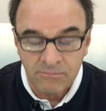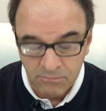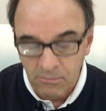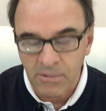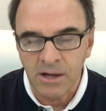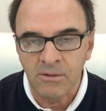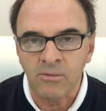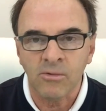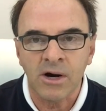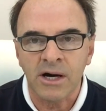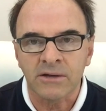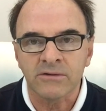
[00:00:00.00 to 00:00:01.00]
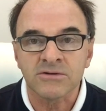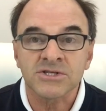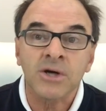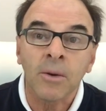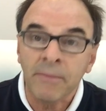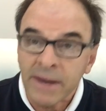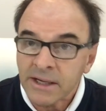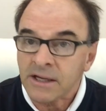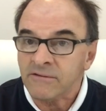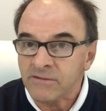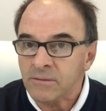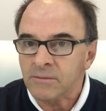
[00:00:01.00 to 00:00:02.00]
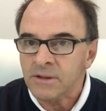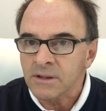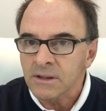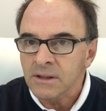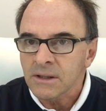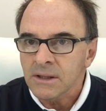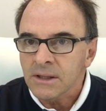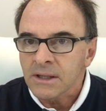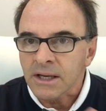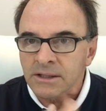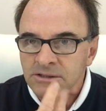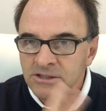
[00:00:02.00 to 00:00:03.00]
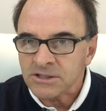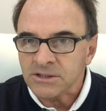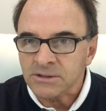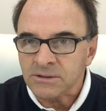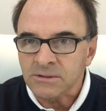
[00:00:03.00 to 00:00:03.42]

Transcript: one, there's so many of them, and 2,